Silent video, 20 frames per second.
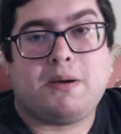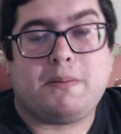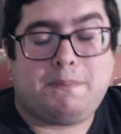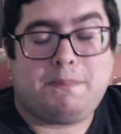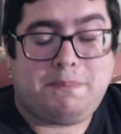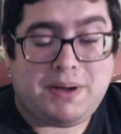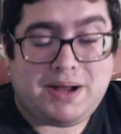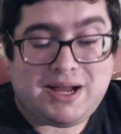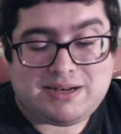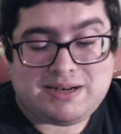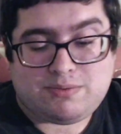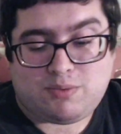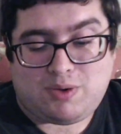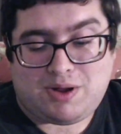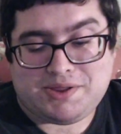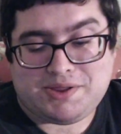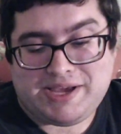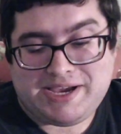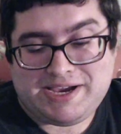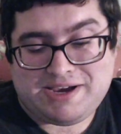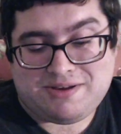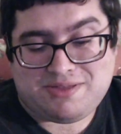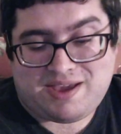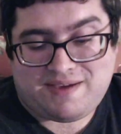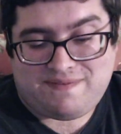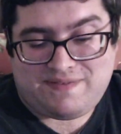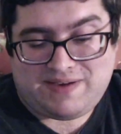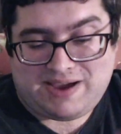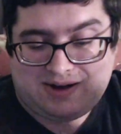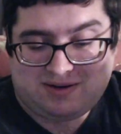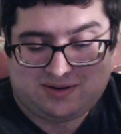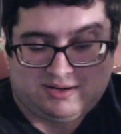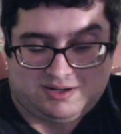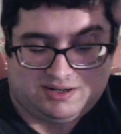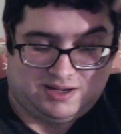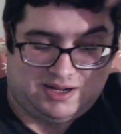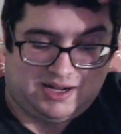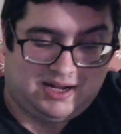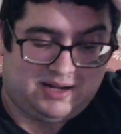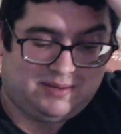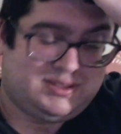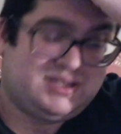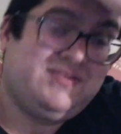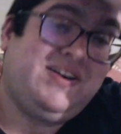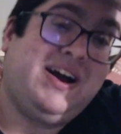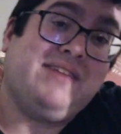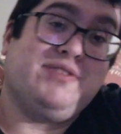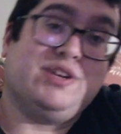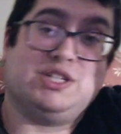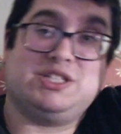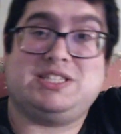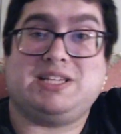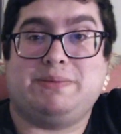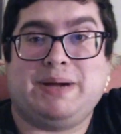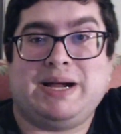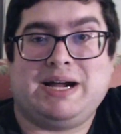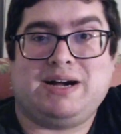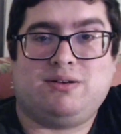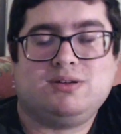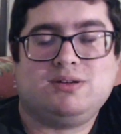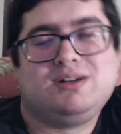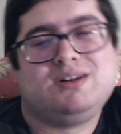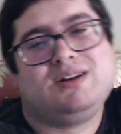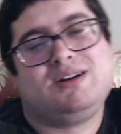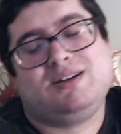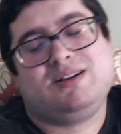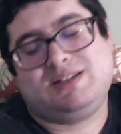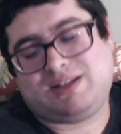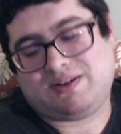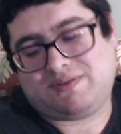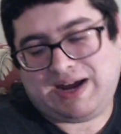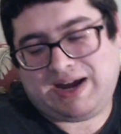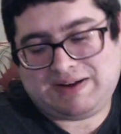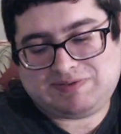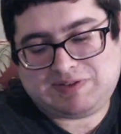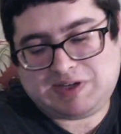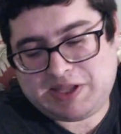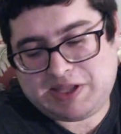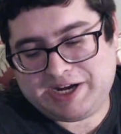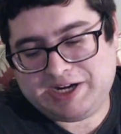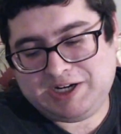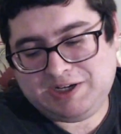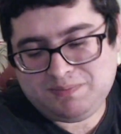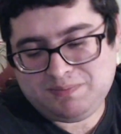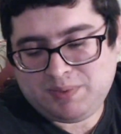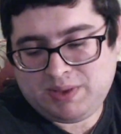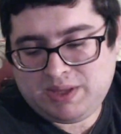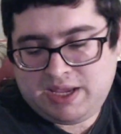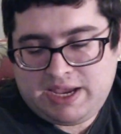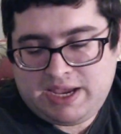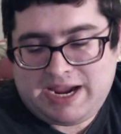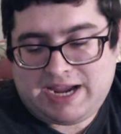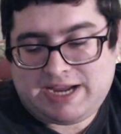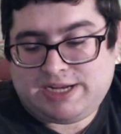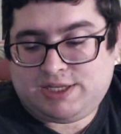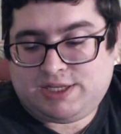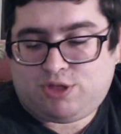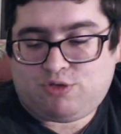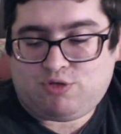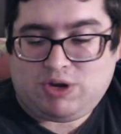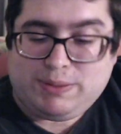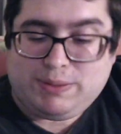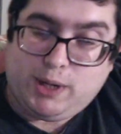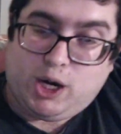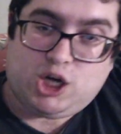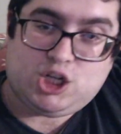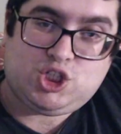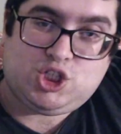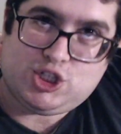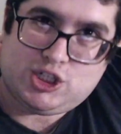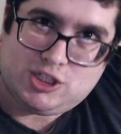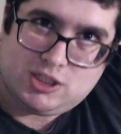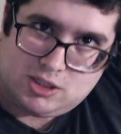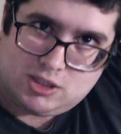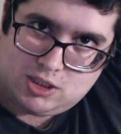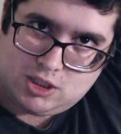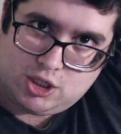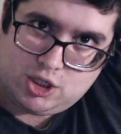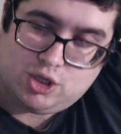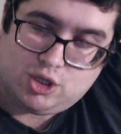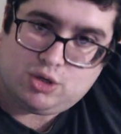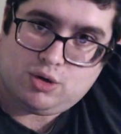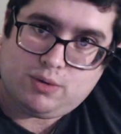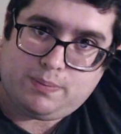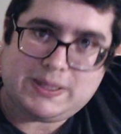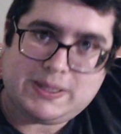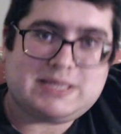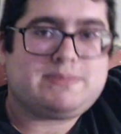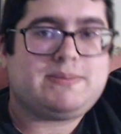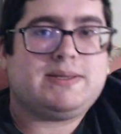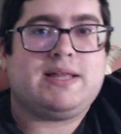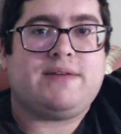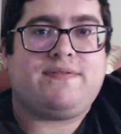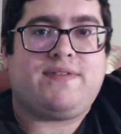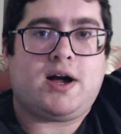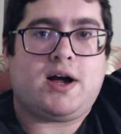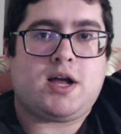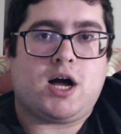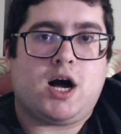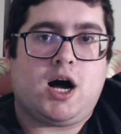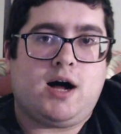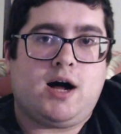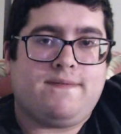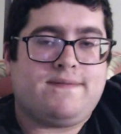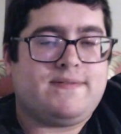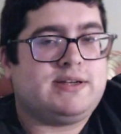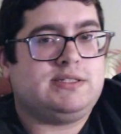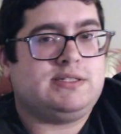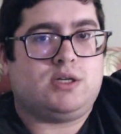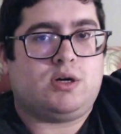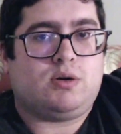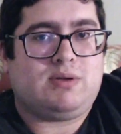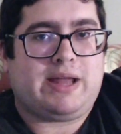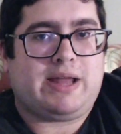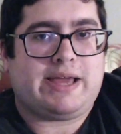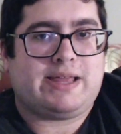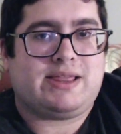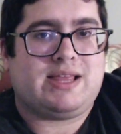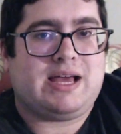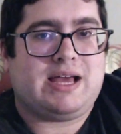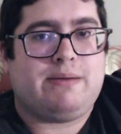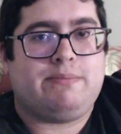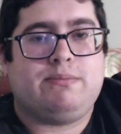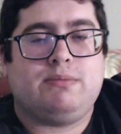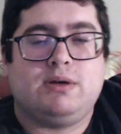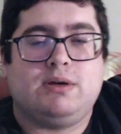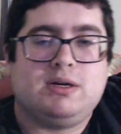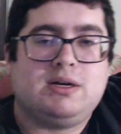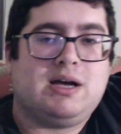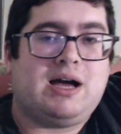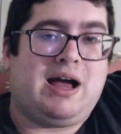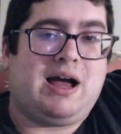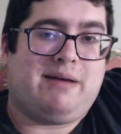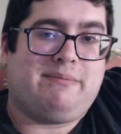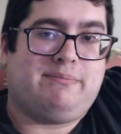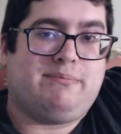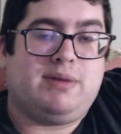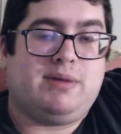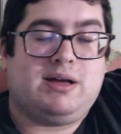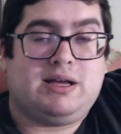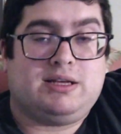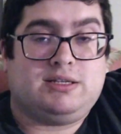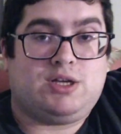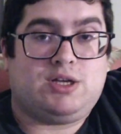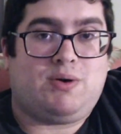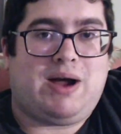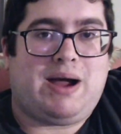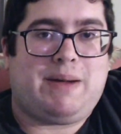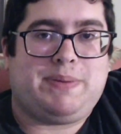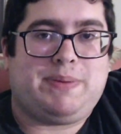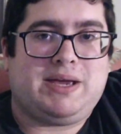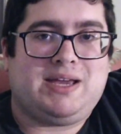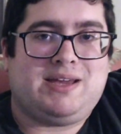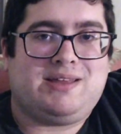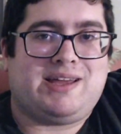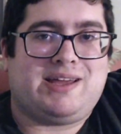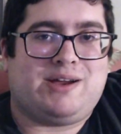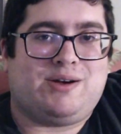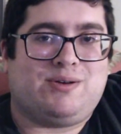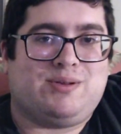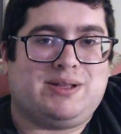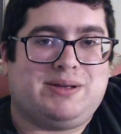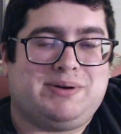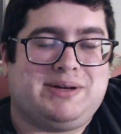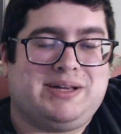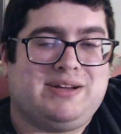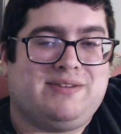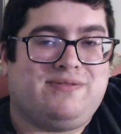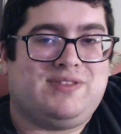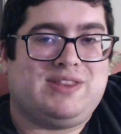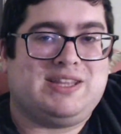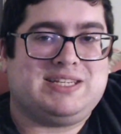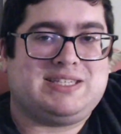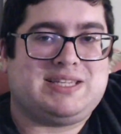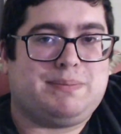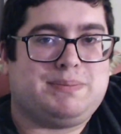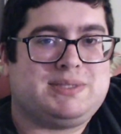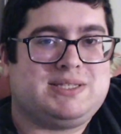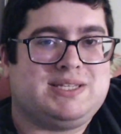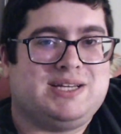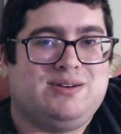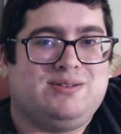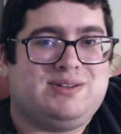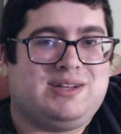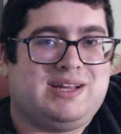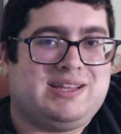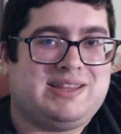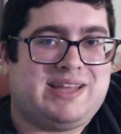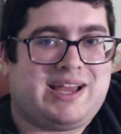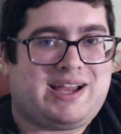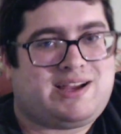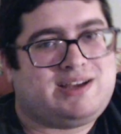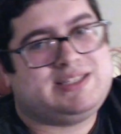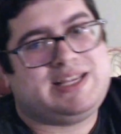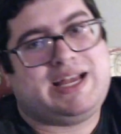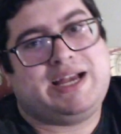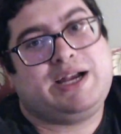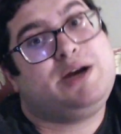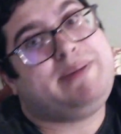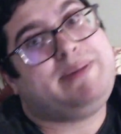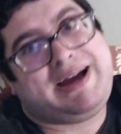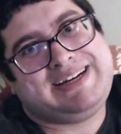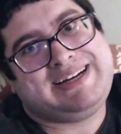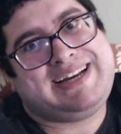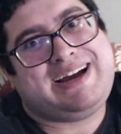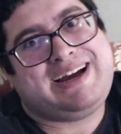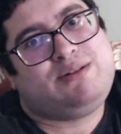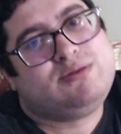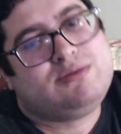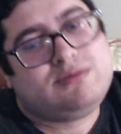But while there, they found um, survivors somehow. Survived in there, and three Martians who piss me the fuck off and don't like them. I'm so happy they only were here for this episode and they can say goodbye now.